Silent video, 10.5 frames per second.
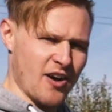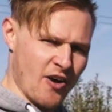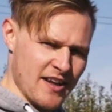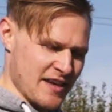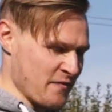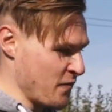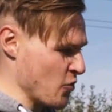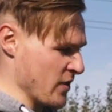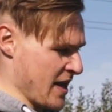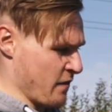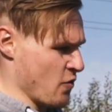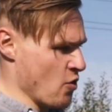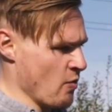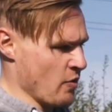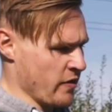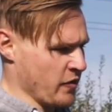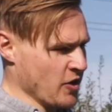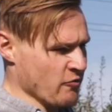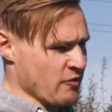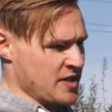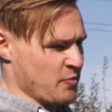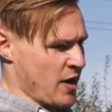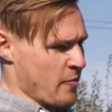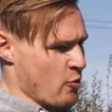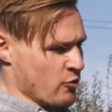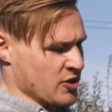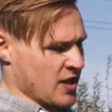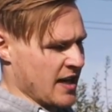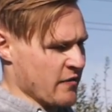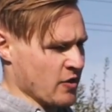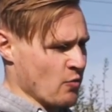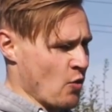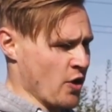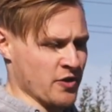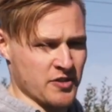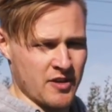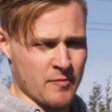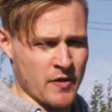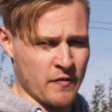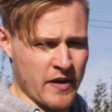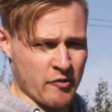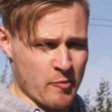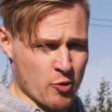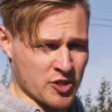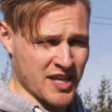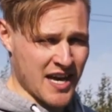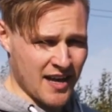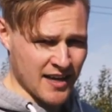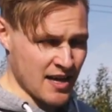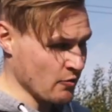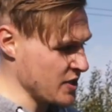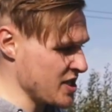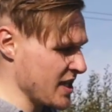I then thought, therefore, well, if I'm going to respray a Porsche 911, why not do it in my favourite Porsche colour, which